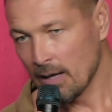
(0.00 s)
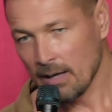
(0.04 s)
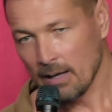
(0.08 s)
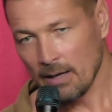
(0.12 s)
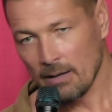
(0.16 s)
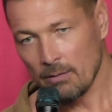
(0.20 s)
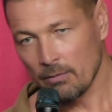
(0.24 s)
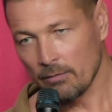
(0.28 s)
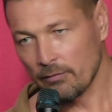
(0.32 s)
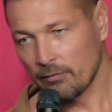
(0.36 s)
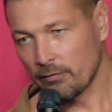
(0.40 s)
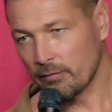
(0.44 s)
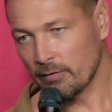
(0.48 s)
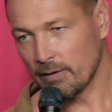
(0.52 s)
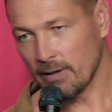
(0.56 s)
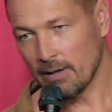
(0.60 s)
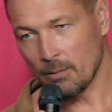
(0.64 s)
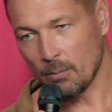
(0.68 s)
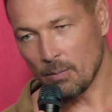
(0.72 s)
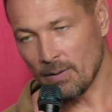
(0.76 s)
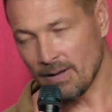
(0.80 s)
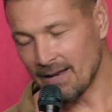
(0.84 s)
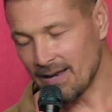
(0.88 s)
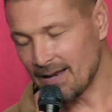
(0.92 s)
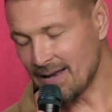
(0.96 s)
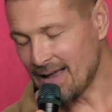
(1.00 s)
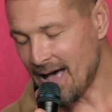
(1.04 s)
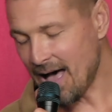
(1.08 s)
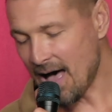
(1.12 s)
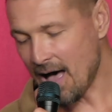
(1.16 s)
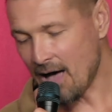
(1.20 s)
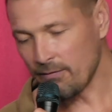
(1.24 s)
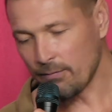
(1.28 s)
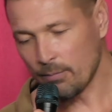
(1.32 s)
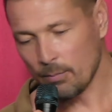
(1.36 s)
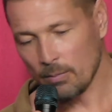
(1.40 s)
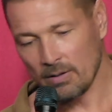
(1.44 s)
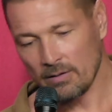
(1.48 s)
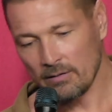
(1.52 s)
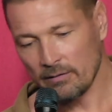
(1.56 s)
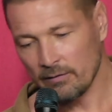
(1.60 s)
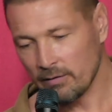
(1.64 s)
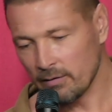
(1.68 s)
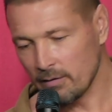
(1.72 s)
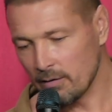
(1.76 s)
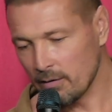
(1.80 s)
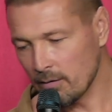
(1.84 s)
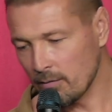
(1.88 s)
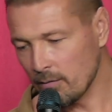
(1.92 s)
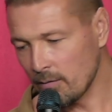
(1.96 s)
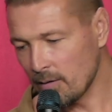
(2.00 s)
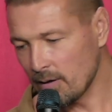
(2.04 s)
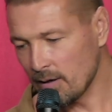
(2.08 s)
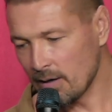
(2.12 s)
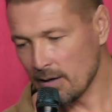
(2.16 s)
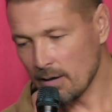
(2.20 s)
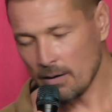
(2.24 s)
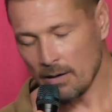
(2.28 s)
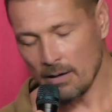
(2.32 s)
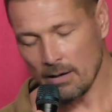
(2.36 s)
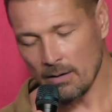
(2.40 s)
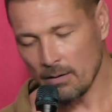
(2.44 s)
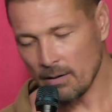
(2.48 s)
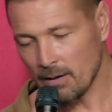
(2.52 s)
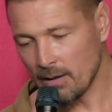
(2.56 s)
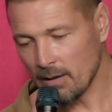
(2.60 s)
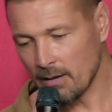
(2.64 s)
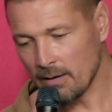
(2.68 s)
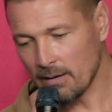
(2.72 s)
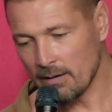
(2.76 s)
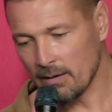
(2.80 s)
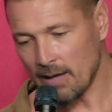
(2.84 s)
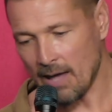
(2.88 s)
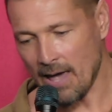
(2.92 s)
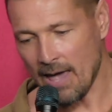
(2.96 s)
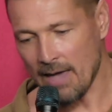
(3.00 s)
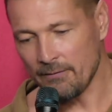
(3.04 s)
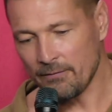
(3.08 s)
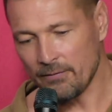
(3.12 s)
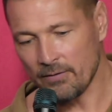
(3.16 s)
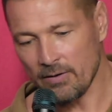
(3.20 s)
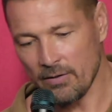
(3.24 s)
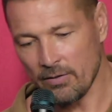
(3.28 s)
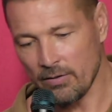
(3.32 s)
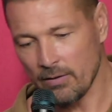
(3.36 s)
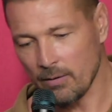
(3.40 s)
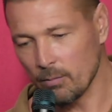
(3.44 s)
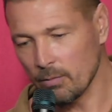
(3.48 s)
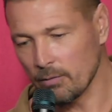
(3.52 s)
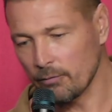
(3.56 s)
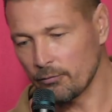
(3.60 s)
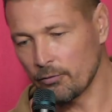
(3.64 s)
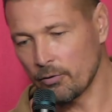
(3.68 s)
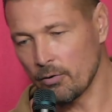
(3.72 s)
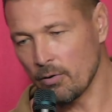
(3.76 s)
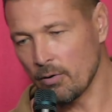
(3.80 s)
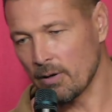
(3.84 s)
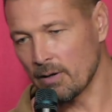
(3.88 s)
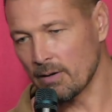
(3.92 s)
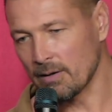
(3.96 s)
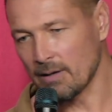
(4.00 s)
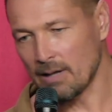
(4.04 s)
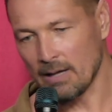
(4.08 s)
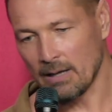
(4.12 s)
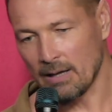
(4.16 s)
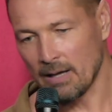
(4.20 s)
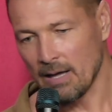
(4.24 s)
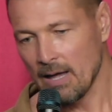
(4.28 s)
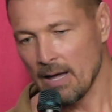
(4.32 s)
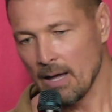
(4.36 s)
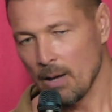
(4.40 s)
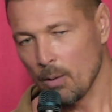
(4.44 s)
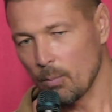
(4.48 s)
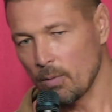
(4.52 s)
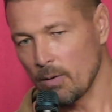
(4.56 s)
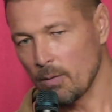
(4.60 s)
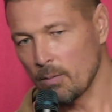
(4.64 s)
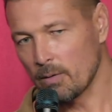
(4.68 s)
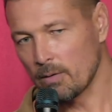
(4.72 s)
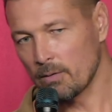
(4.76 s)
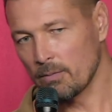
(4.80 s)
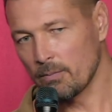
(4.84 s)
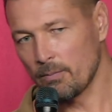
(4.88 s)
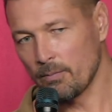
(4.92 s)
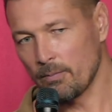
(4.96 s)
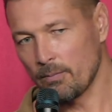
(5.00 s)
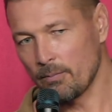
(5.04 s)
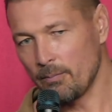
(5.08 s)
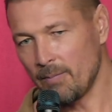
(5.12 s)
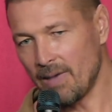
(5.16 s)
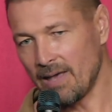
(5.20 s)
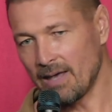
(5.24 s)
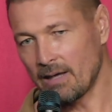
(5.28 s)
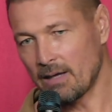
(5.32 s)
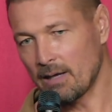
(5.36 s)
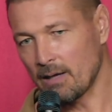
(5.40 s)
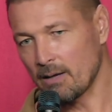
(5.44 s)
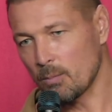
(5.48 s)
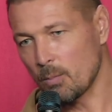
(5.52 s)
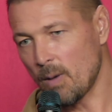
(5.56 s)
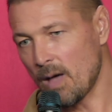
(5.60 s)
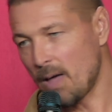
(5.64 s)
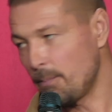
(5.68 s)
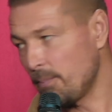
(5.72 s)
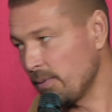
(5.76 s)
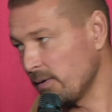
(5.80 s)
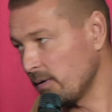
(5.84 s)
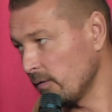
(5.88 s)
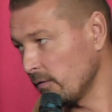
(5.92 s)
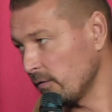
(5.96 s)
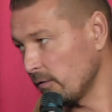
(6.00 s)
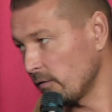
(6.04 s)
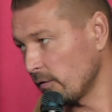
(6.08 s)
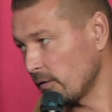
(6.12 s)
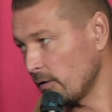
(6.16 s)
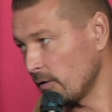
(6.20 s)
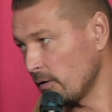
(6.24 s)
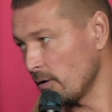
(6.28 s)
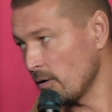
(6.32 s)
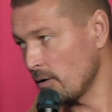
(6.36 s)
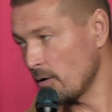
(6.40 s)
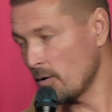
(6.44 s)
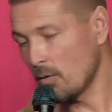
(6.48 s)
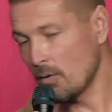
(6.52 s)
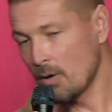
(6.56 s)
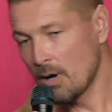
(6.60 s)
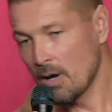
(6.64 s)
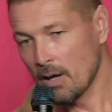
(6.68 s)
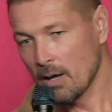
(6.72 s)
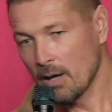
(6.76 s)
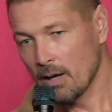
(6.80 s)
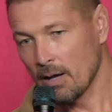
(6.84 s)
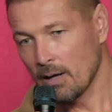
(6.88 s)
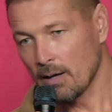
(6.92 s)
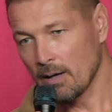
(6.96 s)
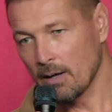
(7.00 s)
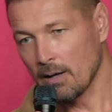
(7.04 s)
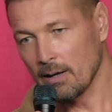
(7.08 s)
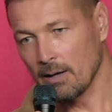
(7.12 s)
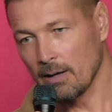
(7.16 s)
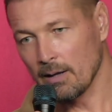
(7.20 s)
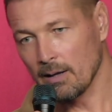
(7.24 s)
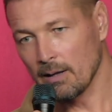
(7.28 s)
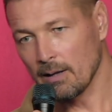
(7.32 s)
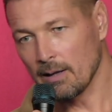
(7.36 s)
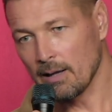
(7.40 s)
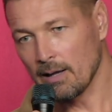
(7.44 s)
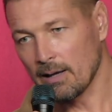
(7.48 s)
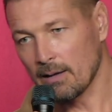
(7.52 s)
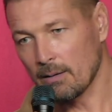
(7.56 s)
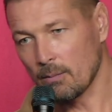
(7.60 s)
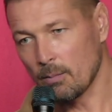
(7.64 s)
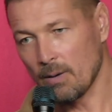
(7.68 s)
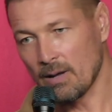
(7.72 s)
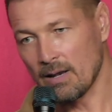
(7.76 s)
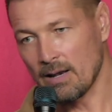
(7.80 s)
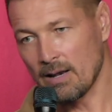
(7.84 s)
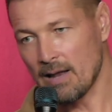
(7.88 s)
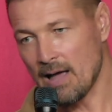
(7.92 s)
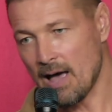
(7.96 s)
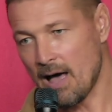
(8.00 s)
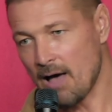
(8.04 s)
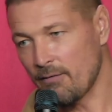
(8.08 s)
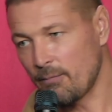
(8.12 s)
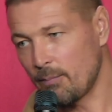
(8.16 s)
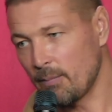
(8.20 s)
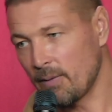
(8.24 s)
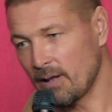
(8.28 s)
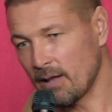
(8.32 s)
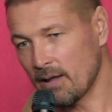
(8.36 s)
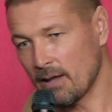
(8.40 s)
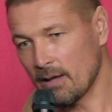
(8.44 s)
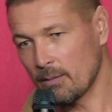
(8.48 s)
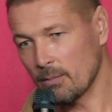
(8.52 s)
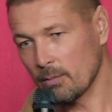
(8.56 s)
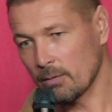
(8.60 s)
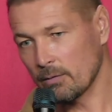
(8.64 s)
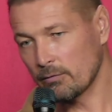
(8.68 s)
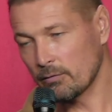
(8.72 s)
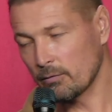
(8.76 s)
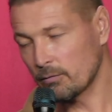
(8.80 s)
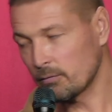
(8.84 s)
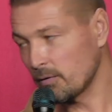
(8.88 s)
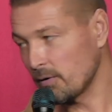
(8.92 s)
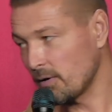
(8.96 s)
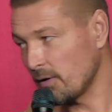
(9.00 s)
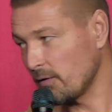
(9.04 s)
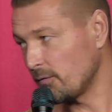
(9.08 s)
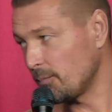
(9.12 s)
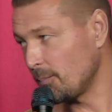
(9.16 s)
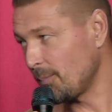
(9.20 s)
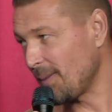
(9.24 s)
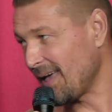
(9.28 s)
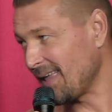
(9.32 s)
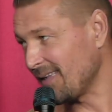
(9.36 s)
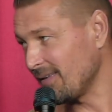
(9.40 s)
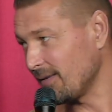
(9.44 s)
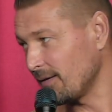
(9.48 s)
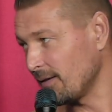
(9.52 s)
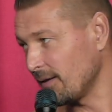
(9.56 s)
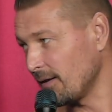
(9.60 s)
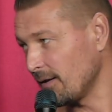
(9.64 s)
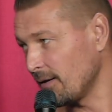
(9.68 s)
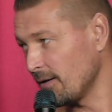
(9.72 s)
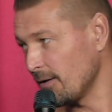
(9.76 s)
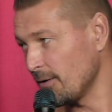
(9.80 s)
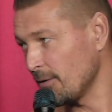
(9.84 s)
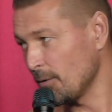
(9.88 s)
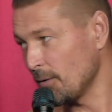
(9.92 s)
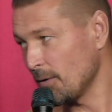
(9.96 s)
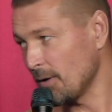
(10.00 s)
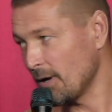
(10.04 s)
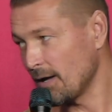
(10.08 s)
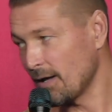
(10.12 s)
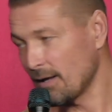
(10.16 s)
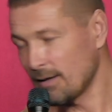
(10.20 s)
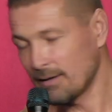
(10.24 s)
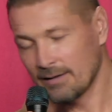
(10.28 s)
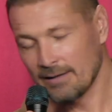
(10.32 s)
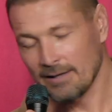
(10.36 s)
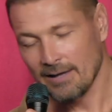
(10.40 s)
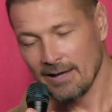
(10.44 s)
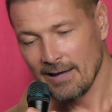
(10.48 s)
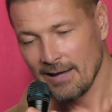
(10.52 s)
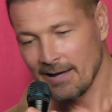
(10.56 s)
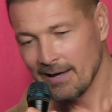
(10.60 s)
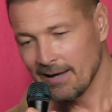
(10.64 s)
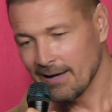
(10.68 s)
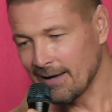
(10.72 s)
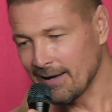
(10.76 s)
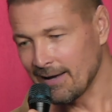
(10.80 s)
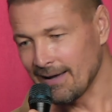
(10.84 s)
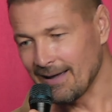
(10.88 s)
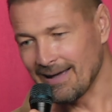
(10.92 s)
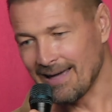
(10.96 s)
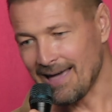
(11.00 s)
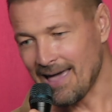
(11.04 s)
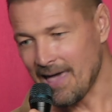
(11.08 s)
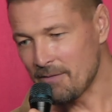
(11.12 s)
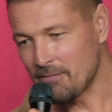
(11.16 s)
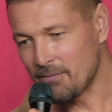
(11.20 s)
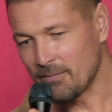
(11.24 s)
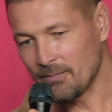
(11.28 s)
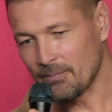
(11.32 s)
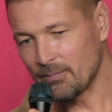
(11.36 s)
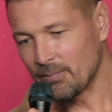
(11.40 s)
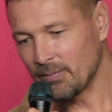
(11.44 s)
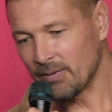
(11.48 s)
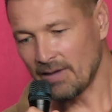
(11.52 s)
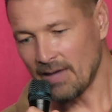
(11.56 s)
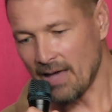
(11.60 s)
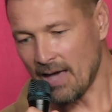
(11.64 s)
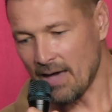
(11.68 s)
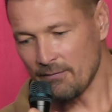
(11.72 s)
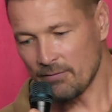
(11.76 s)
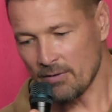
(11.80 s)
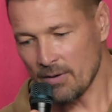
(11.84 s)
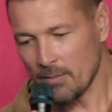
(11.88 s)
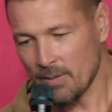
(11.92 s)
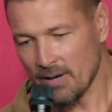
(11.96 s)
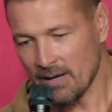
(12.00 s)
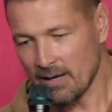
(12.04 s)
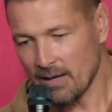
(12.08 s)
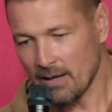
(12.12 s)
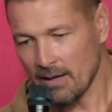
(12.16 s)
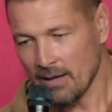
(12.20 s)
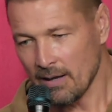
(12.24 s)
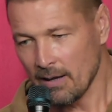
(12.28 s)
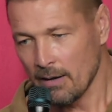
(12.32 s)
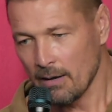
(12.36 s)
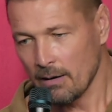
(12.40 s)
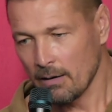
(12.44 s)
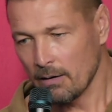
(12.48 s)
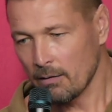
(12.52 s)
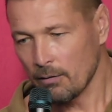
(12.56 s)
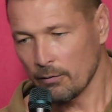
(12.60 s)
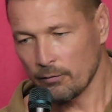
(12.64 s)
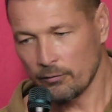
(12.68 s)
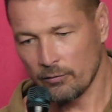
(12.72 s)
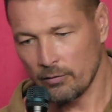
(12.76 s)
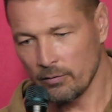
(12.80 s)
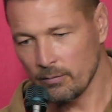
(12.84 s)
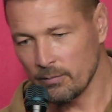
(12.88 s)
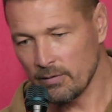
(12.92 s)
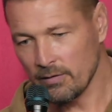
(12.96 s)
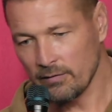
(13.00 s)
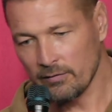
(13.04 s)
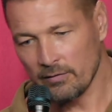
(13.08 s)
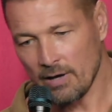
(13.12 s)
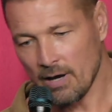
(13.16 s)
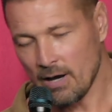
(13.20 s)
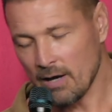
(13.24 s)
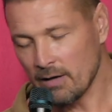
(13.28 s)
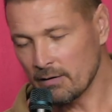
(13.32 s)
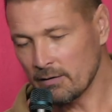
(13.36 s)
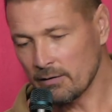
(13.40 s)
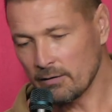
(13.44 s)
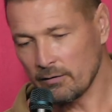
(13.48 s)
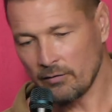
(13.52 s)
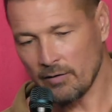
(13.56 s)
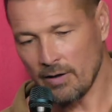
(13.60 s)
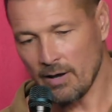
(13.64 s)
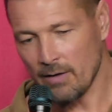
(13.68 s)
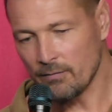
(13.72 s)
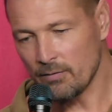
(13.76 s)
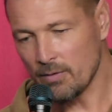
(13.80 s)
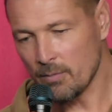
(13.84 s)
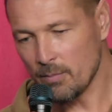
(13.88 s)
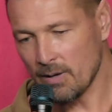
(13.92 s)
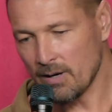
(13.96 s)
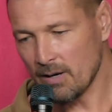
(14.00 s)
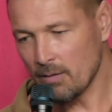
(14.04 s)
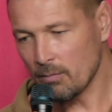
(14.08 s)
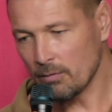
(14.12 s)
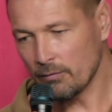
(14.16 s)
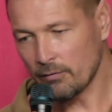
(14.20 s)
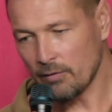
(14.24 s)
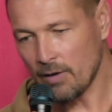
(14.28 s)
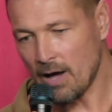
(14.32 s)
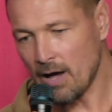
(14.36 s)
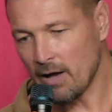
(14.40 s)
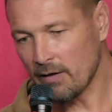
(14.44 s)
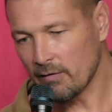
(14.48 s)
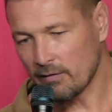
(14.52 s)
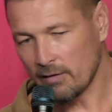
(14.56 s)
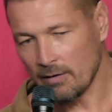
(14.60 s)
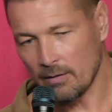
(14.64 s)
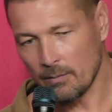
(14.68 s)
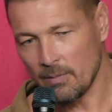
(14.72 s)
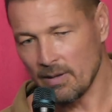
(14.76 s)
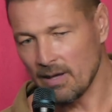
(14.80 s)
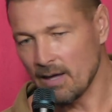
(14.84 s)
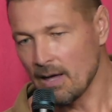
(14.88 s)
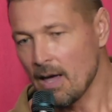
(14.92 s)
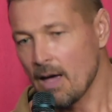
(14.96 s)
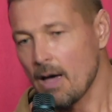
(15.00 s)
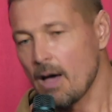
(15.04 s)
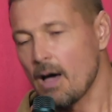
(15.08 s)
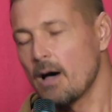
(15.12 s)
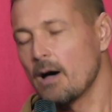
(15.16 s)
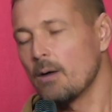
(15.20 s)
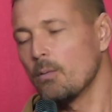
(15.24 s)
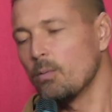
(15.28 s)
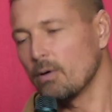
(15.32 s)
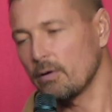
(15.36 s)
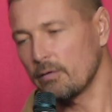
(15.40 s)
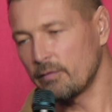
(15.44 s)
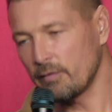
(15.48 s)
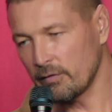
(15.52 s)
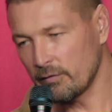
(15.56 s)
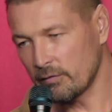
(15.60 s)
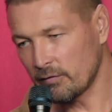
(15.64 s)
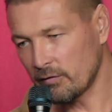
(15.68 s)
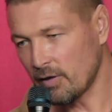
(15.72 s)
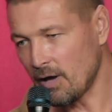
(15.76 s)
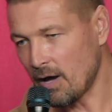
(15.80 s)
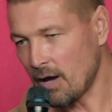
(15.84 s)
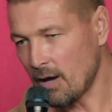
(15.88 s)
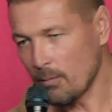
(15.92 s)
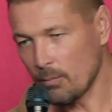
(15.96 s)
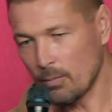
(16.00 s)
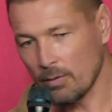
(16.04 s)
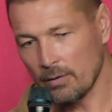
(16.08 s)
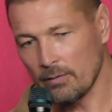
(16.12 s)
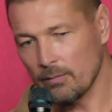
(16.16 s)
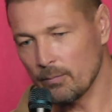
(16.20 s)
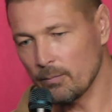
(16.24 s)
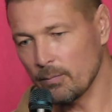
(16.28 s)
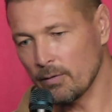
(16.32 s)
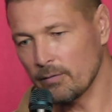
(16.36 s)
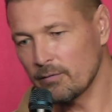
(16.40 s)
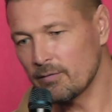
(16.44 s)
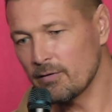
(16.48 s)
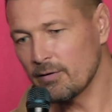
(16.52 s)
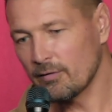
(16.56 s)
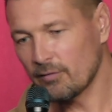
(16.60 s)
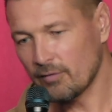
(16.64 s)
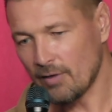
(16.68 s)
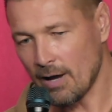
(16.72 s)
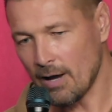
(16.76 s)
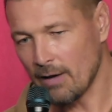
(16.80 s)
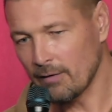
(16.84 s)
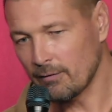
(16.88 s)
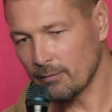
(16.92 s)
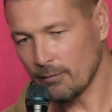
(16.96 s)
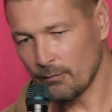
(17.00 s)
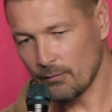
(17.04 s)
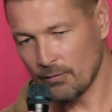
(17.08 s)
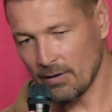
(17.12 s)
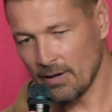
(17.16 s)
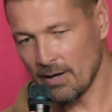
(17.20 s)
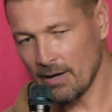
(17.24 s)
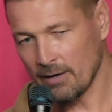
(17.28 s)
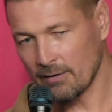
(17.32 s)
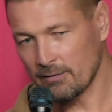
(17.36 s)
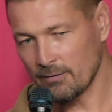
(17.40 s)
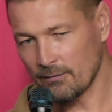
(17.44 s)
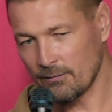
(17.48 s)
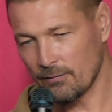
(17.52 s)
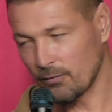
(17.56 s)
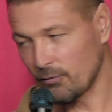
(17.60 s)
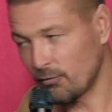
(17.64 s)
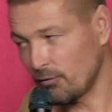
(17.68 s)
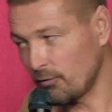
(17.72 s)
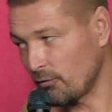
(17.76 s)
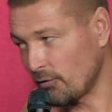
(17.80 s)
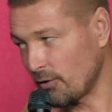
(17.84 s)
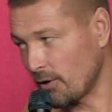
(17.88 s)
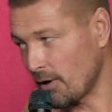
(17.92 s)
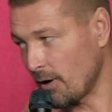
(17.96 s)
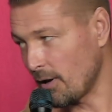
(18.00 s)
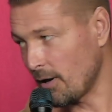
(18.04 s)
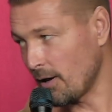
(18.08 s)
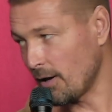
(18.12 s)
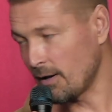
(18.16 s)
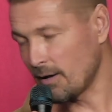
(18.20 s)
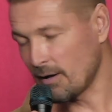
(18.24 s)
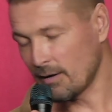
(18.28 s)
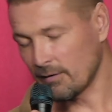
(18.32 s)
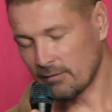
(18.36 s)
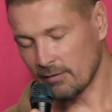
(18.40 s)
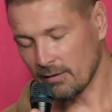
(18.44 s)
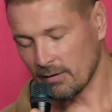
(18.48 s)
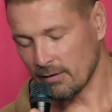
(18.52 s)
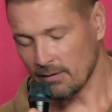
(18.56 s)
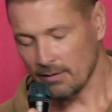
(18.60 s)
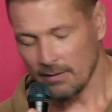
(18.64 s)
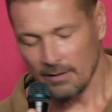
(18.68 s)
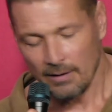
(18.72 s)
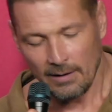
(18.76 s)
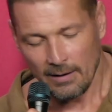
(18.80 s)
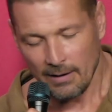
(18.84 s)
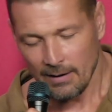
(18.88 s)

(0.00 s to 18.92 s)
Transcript: It was like one and a half months, you know, and I, I and everything was going like we were making weapons, you know, uh, like one and a half million was already spent, you know, and uh, ev- everybody, costume designers, everybody was asking me what's his size, what was the size of the actor Franciska, and I said